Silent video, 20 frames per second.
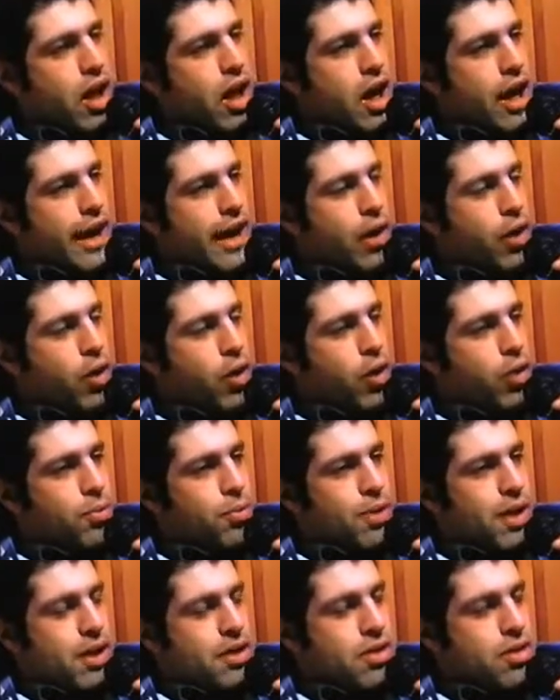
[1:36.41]
I owe
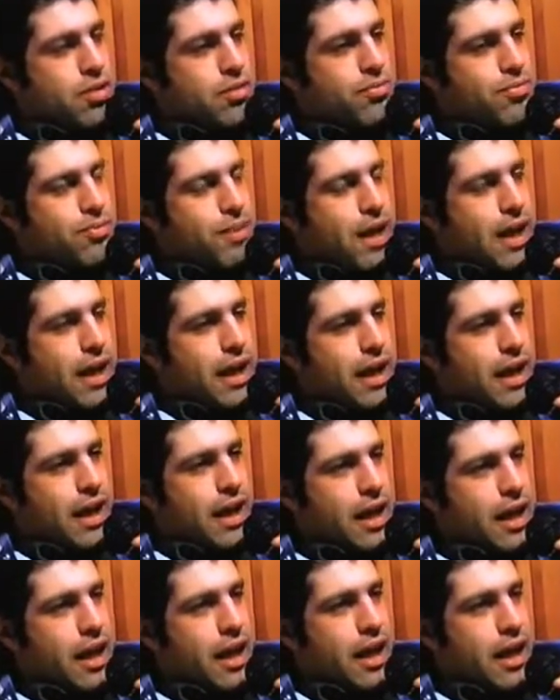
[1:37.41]
most of my
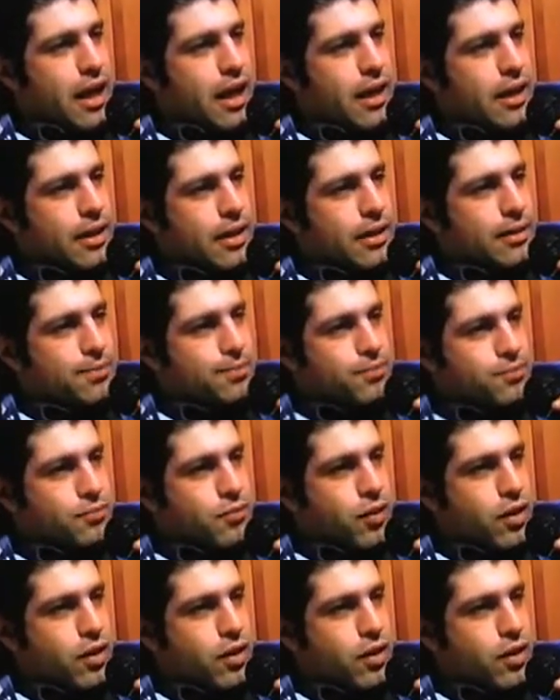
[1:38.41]
uh,